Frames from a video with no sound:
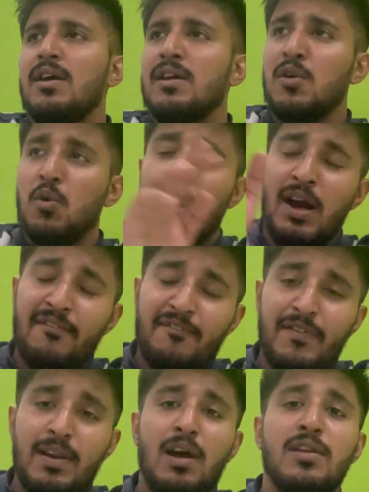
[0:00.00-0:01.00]
You have
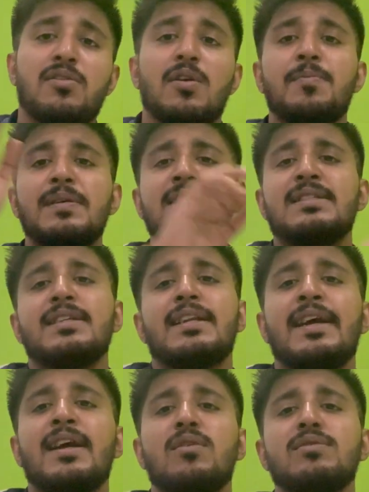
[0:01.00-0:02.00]
philanthropists
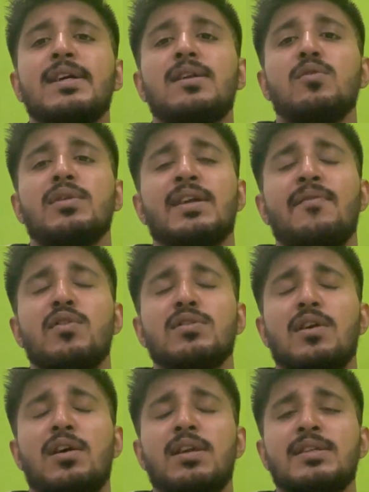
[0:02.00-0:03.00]
sitting outside who will give you
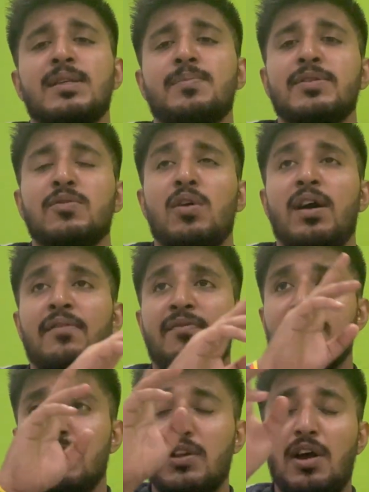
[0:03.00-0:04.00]
scholarships. You
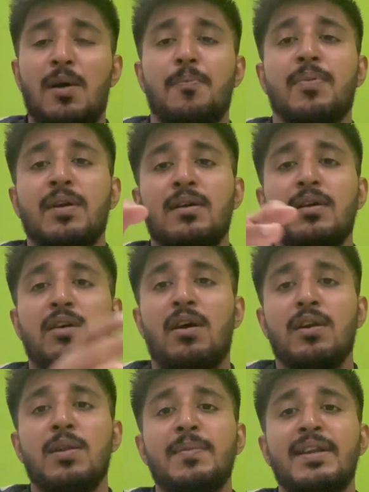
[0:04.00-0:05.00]
have top
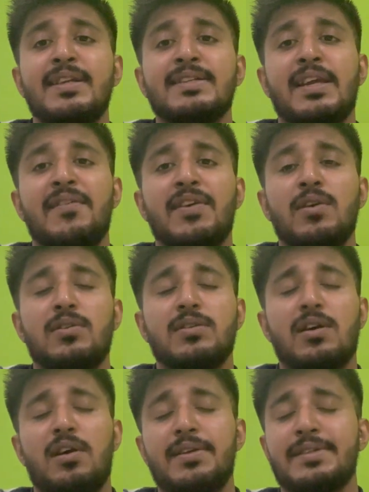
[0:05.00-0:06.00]
conglomerates giving you
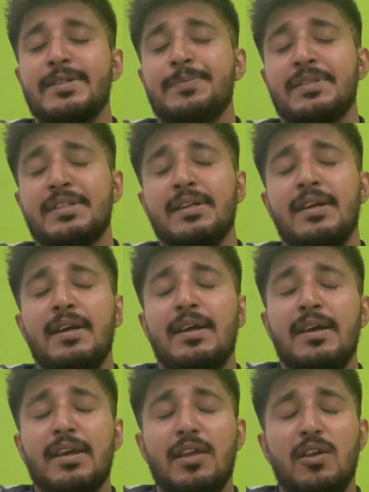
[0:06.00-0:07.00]
scholarships.
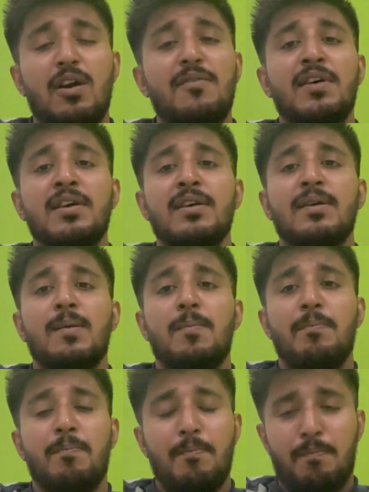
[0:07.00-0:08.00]
Your work,
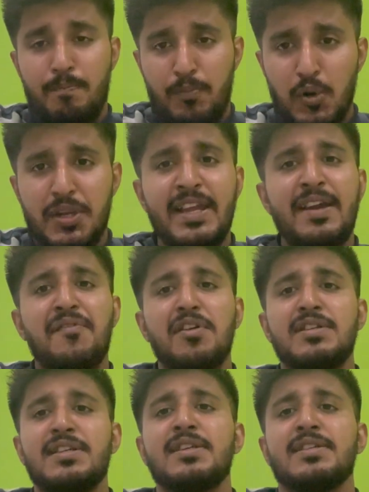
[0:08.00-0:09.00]
put the
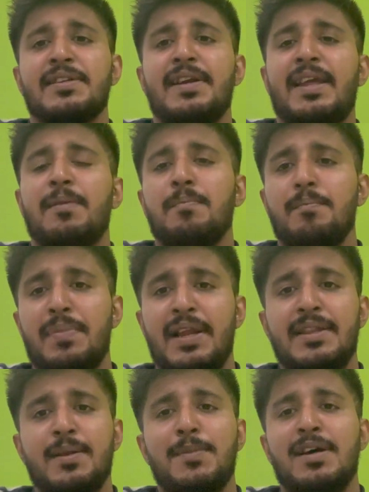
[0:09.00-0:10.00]
efforts, study,
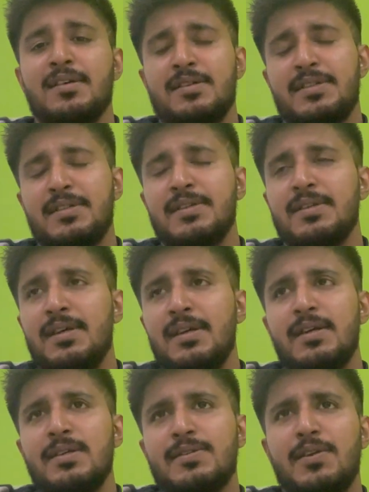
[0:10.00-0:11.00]
bring the marks.
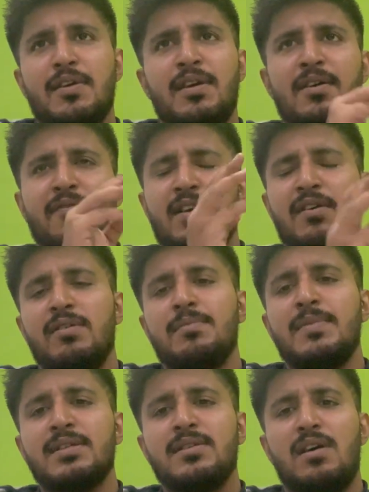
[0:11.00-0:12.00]
So you have
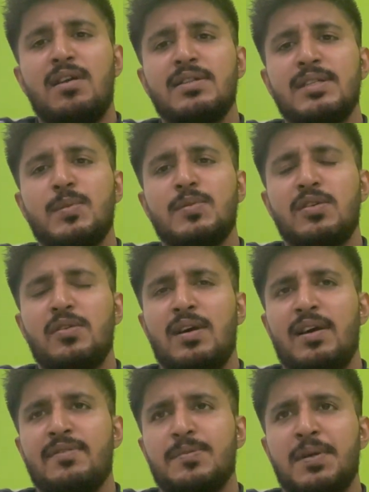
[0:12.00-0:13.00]
government scholarships, you
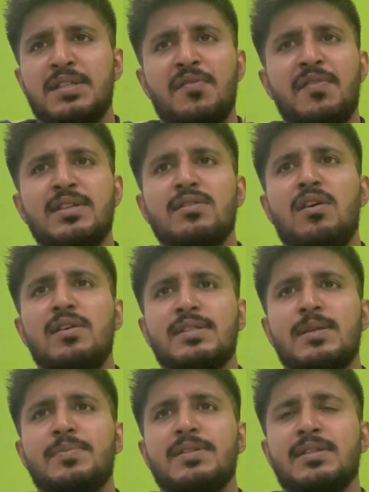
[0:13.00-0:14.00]
have specific
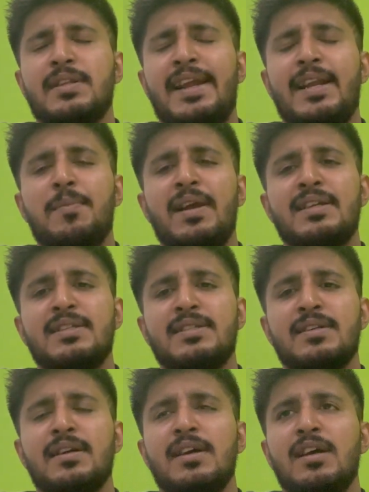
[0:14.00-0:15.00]
scholarships need
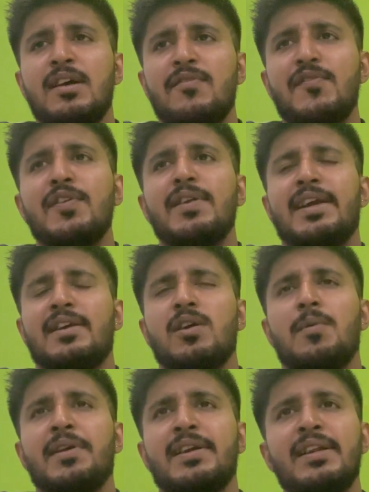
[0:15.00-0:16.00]
based for
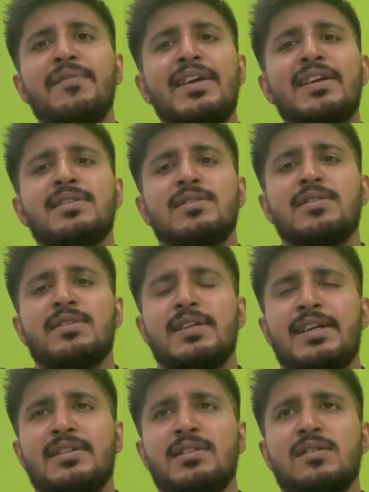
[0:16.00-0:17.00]
economically weaker
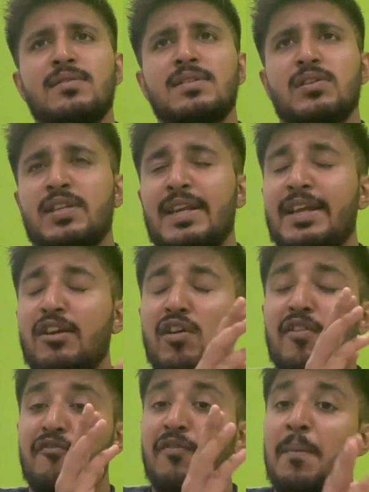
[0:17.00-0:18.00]
sections of the society, you
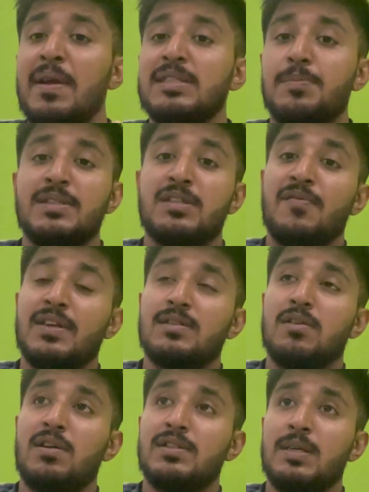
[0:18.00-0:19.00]
have women specific
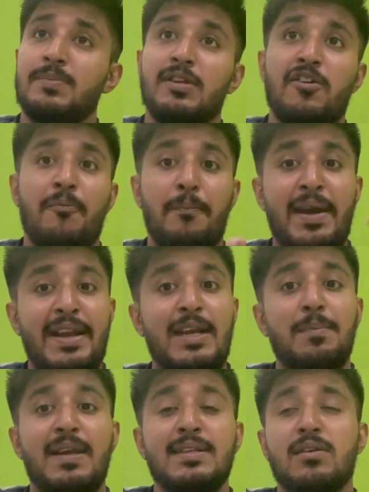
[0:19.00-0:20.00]
scholarships, you have
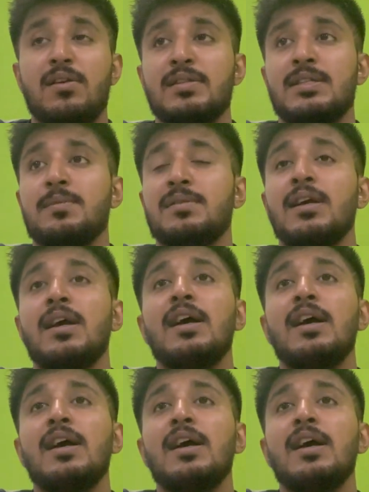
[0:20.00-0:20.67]
merit based scholarships,